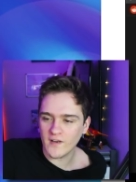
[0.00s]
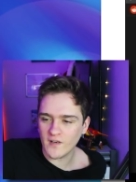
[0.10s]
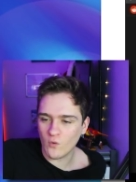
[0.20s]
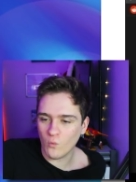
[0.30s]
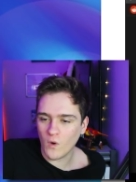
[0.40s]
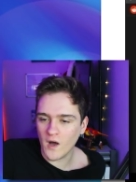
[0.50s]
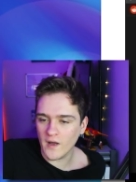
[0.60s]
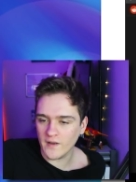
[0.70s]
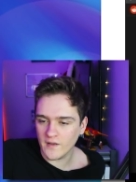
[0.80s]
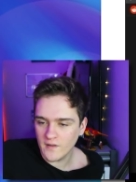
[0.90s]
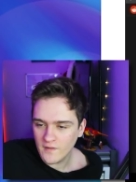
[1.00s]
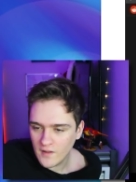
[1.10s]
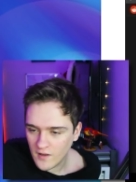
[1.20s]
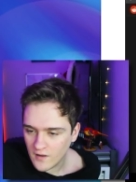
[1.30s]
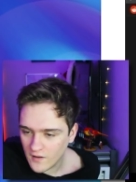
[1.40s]
Reddit, why?
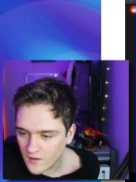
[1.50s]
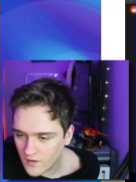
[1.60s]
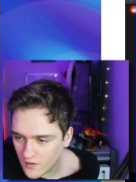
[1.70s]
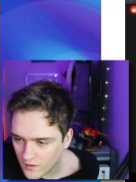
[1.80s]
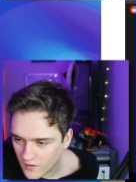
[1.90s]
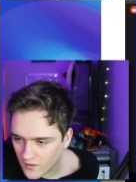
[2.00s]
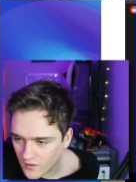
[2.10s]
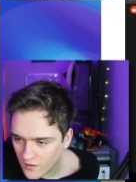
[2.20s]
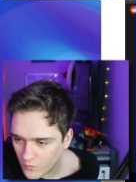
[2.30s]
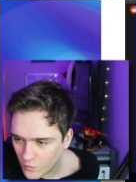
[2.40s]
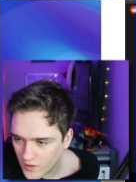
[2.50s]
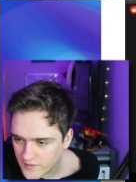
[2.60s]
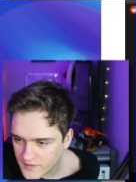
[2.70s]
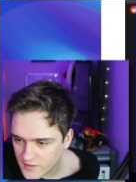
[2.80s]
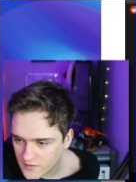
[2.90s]
Uh, what?